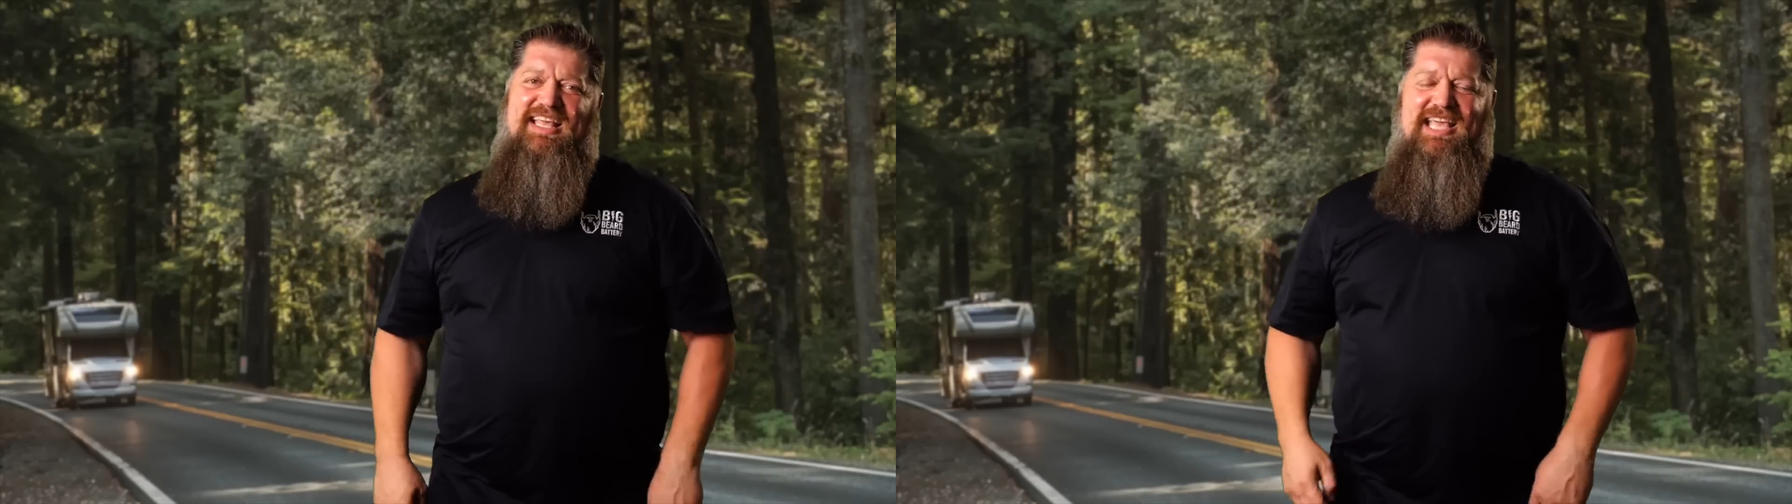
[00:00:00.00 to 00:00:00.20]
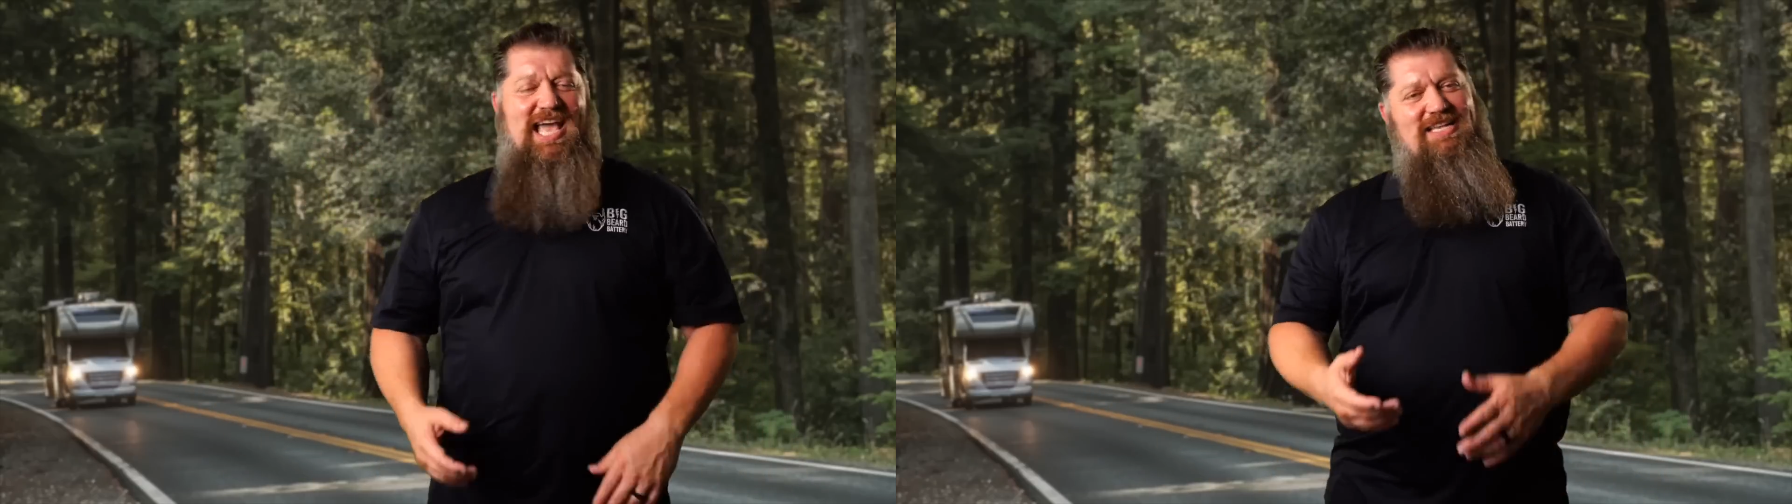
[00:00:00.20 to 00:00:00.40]

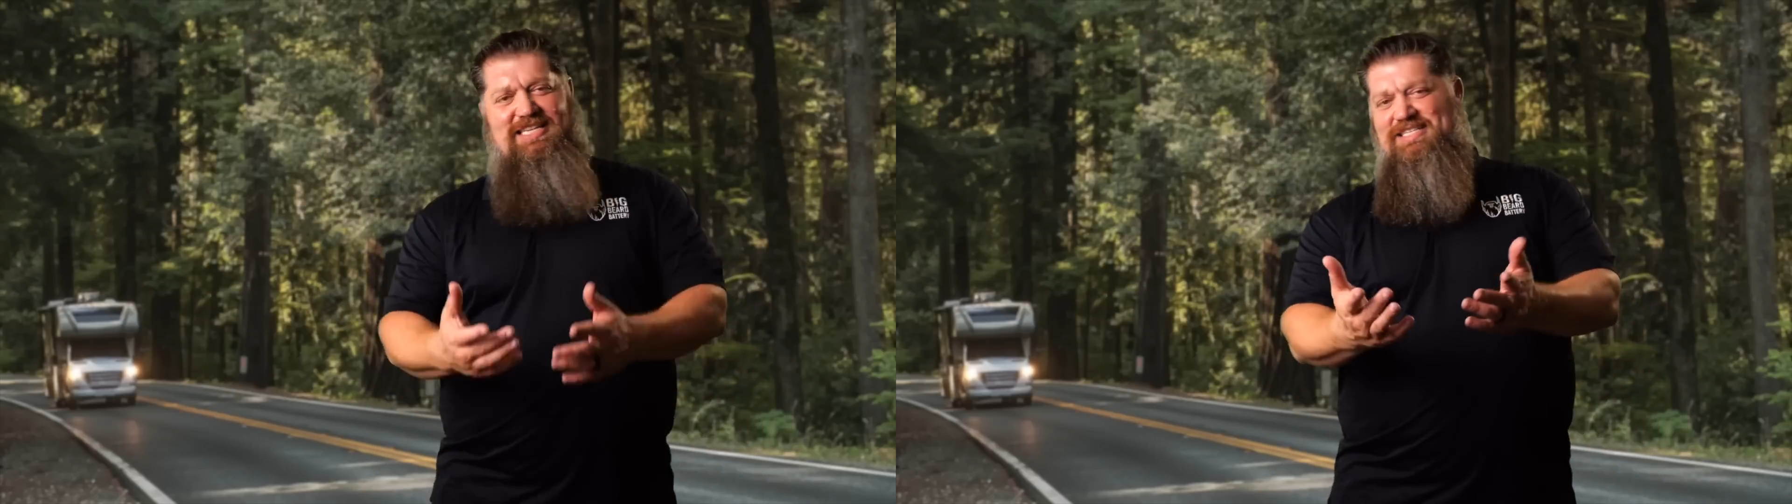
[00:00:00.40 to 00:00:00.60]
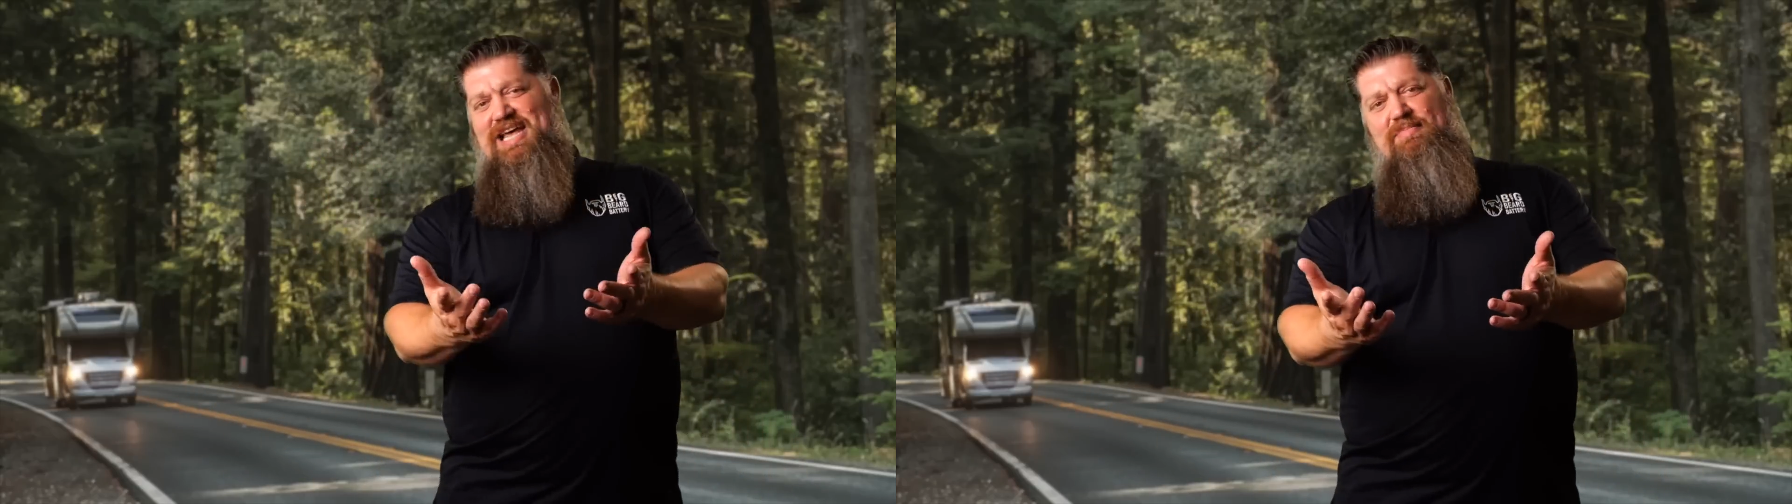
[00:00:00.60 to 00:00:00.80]
as
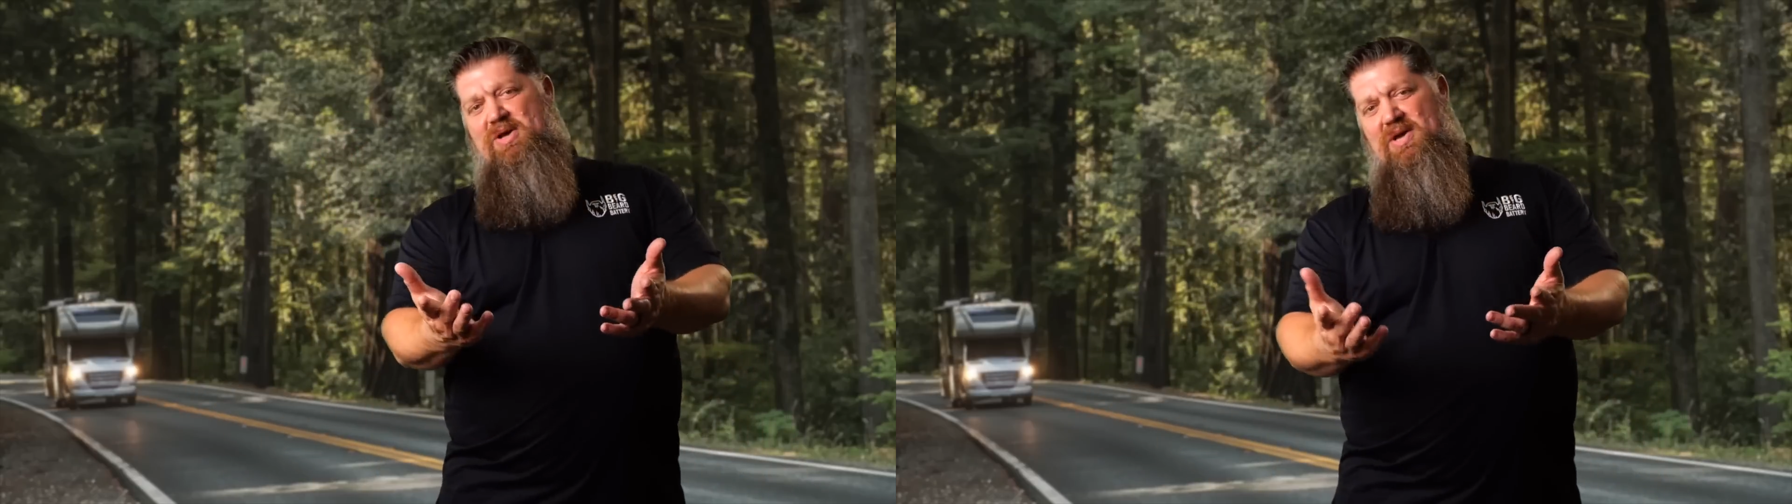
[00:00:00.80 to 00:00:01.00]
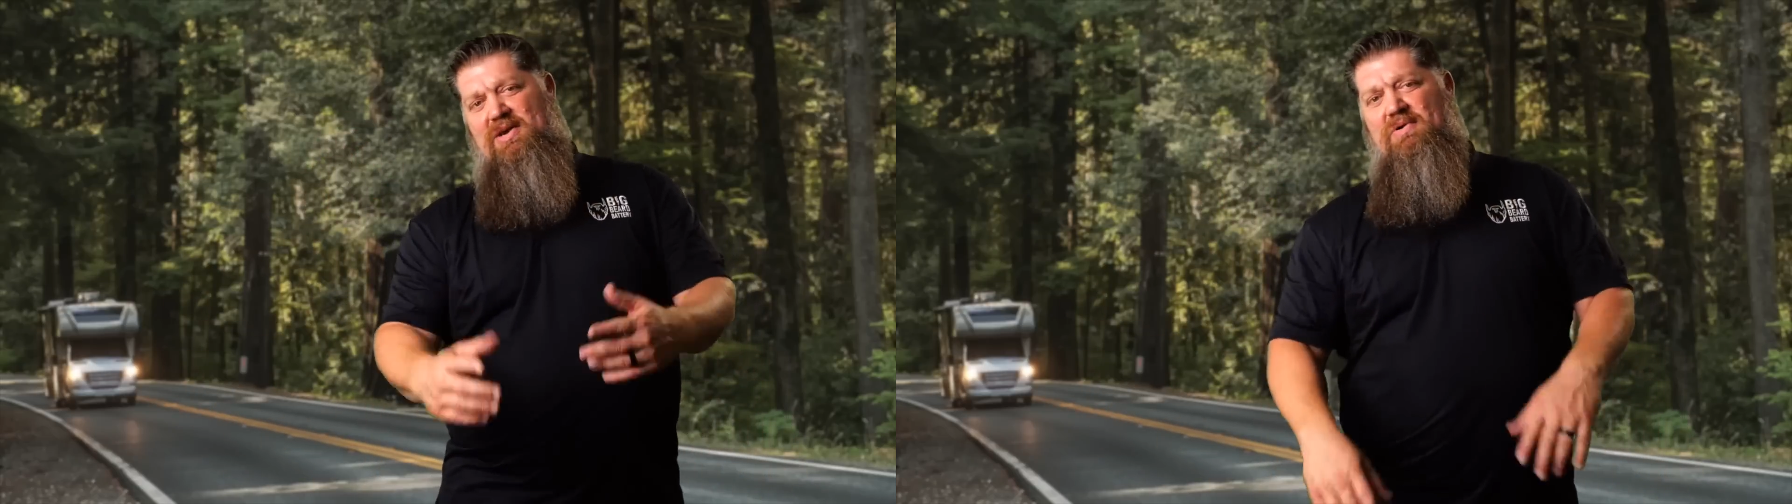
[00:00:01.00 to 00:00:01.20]
it's time to
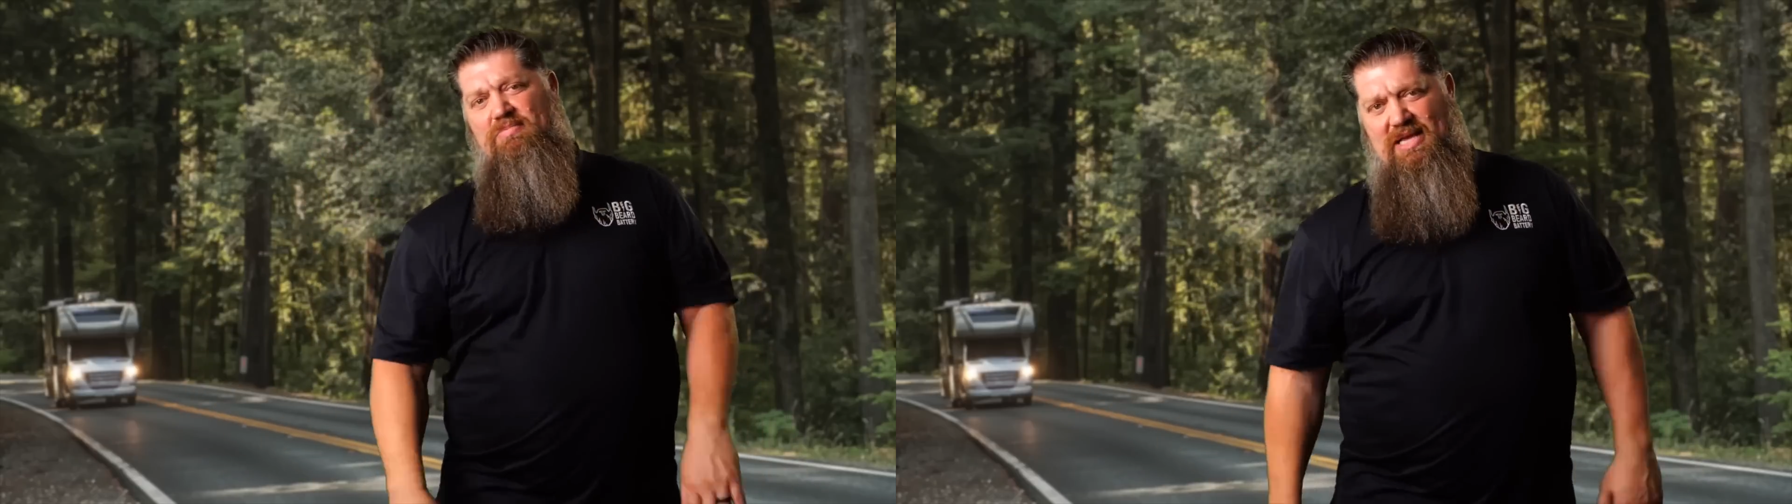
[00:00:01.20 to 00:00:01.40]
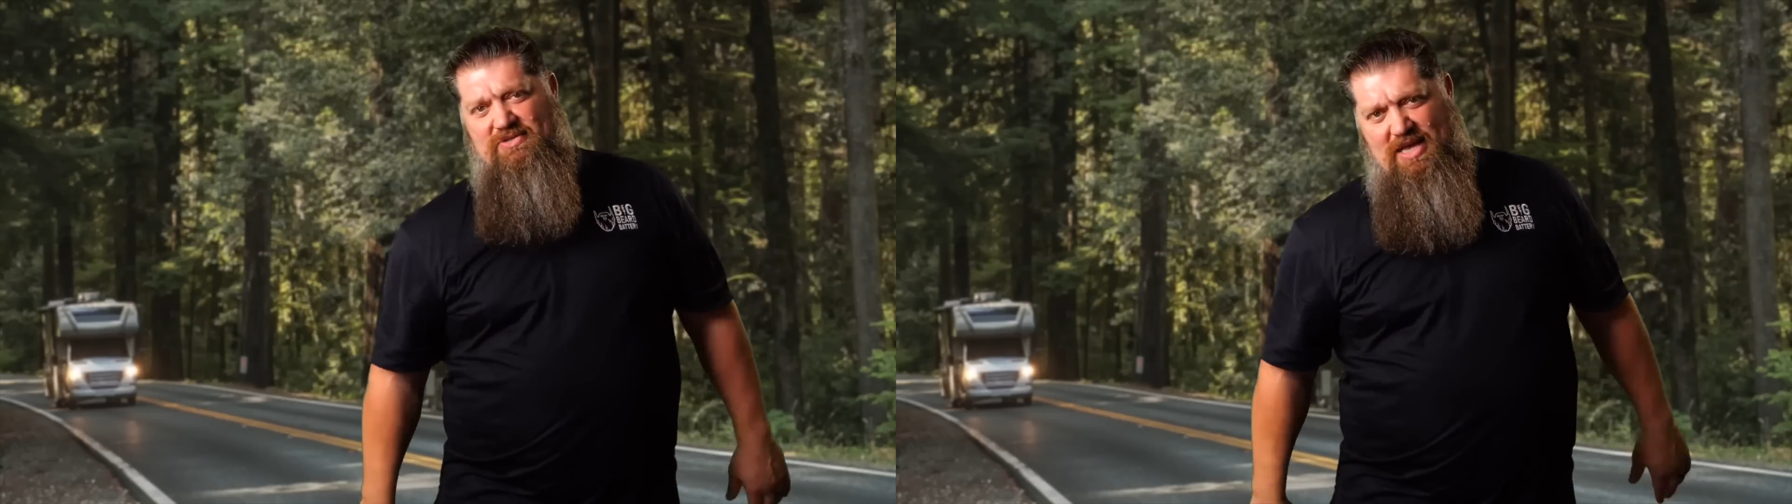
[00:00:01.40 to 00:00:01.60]
go ahead and replace